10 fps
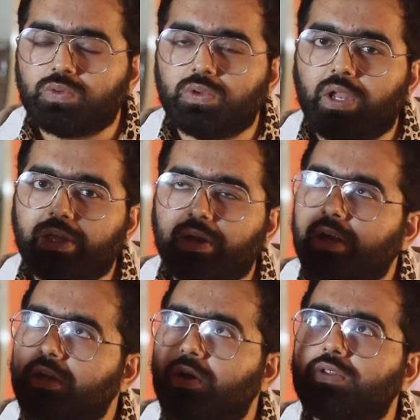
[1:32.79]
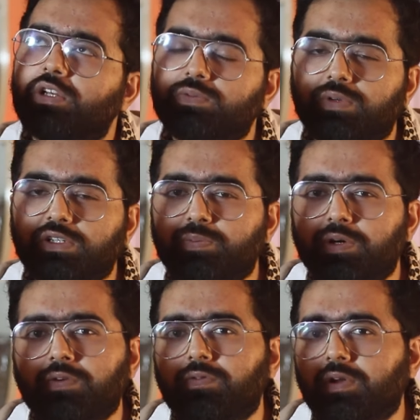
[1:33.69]
So like right now, this one is
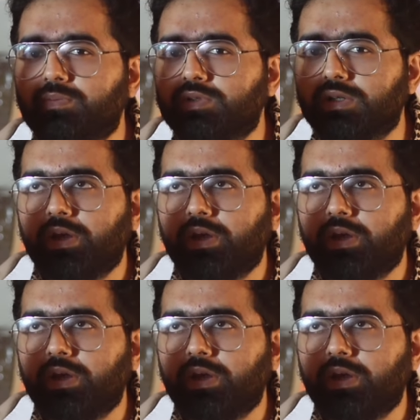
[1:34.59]
pretty flimsy.